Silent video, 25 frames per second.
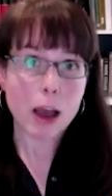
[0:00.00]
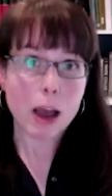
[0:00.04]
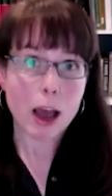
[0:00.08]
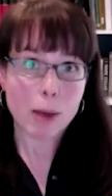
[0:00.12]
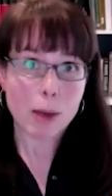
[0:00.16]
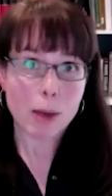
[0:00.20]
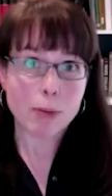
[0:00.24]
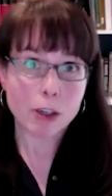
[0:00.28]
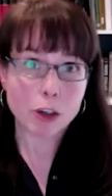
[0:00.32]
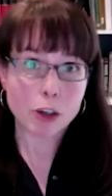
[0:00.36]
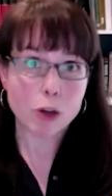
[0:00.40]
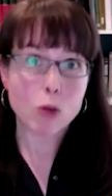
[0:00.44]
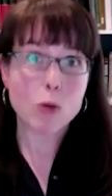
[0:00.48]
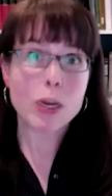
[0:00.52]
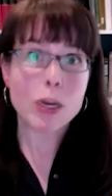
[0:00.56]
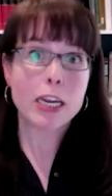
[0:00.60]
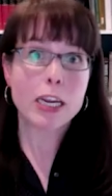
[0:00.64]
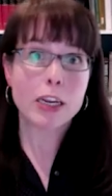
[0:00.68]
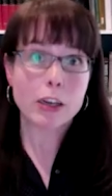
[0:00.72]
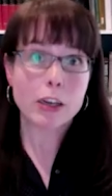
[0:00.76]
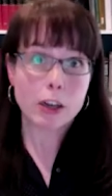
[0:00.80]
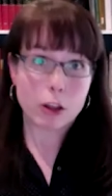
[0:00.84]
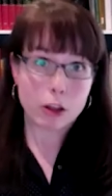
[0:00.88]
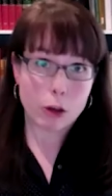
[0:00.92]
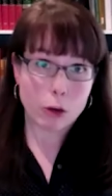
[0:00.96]
uh,
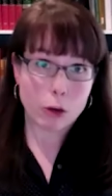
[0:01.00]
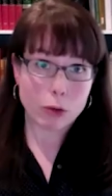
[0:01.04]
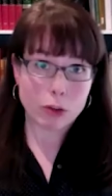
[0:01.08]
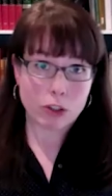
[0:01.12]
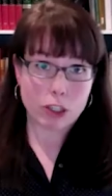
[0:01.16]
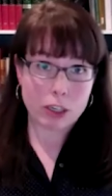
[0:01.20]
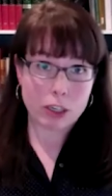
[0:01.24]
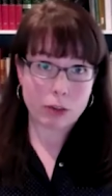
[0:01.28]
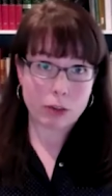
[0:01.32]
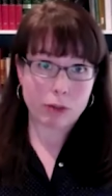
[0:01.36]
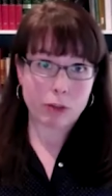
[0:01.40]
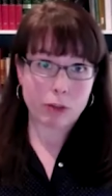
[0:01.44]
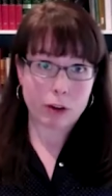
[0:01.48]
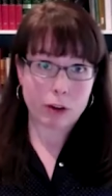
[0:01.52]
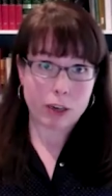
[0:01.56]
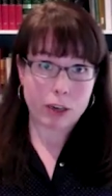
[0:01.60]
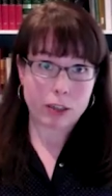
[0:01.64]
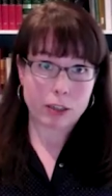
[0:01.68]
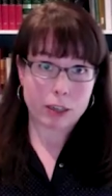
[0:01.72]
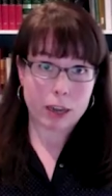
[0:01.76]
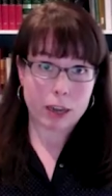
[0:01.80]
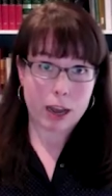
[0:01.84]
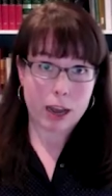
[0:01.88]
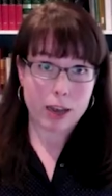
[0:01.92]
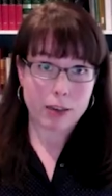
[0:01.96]
between those
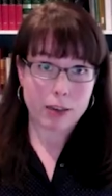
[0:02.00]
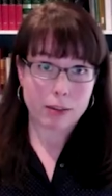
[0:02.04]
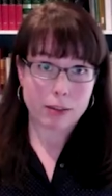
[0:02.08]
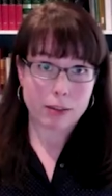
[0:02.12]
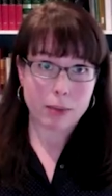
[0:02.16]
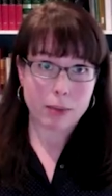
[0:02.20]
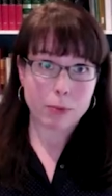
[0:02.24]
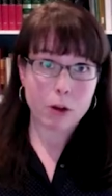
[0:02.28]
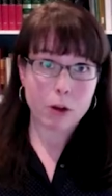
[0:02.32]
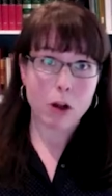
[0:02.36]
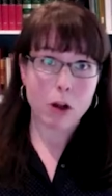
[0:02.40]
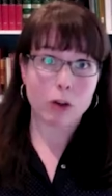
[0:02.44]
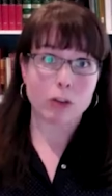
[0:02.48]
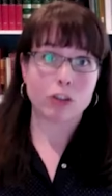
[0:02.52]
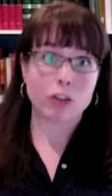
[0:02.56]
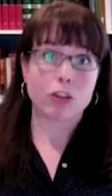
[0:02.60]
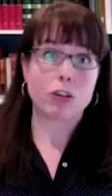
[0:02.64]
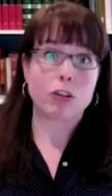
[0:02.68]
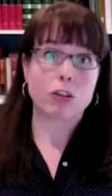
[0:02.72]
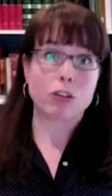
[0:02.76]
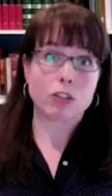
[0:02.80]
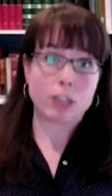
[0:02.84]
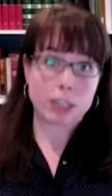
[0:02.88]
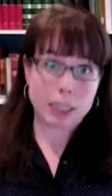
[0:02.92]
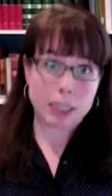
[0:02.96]
different uh,
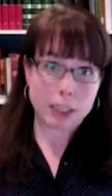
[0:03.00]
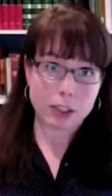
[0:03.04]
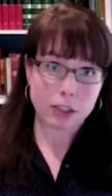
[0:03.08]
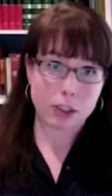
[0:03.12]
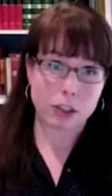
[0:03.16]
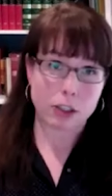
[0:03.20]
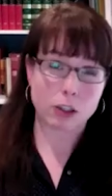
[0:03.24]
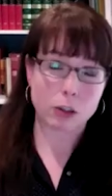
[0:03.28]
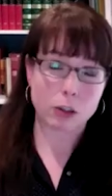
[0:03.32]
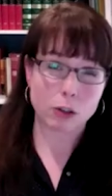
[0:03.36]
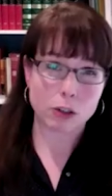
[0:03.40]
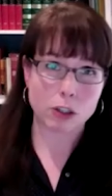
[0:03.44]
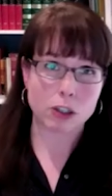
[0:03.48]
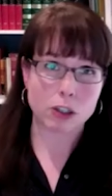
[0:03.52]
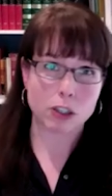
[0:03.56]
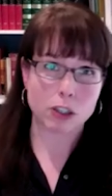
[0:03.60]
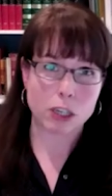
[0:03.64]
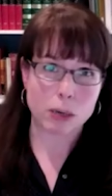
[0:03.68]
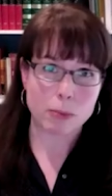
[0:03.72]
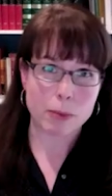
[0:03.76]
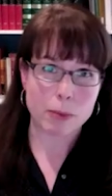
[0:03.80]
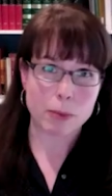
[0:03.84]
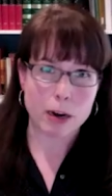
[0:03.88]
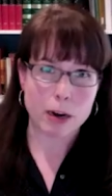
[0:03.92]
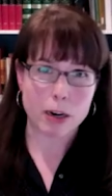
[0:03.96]
subcultures and institutions in
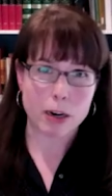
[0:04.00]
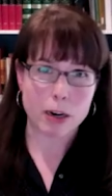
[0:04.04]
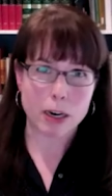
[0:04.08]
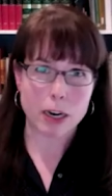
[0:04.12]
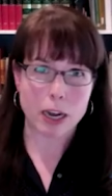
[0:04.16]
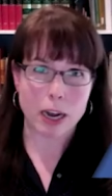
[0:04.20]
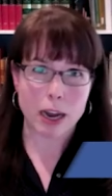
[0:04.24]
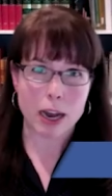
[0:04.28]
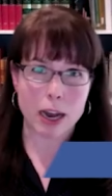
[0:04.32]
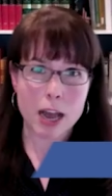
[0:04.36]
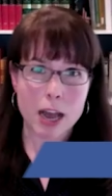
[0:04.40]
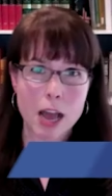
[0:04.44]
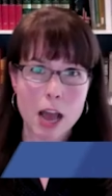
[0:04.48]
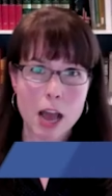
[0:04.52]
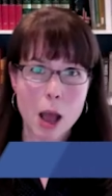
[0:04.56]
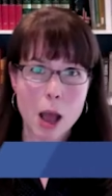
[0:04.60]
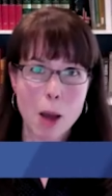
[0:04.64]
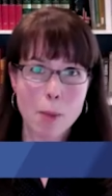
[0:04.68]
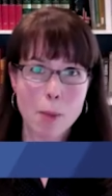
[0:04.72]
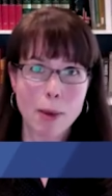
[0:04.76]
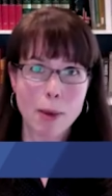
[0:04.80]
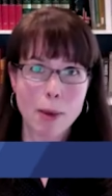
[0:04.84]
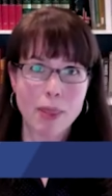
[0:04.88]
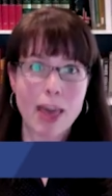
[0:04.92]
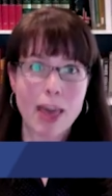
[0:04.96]
America
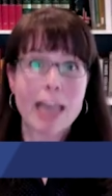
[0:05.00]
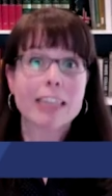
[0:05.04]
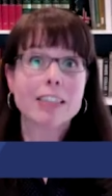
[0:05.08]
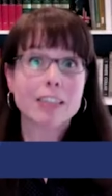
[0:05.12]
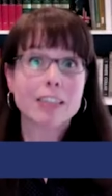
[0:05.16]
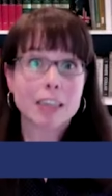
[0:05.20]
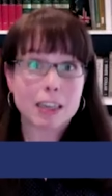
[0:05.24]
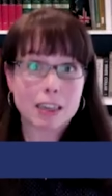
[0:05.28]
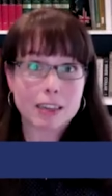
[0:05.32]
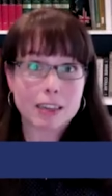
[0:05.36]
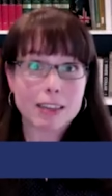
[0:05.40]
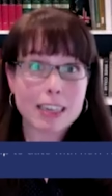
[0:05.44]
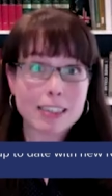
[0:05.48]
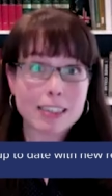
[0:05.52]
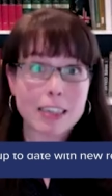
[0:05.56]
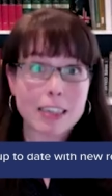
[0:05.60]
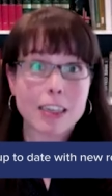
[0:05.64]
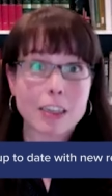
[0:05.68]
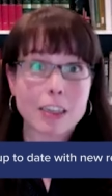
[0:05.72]
but that's a that's a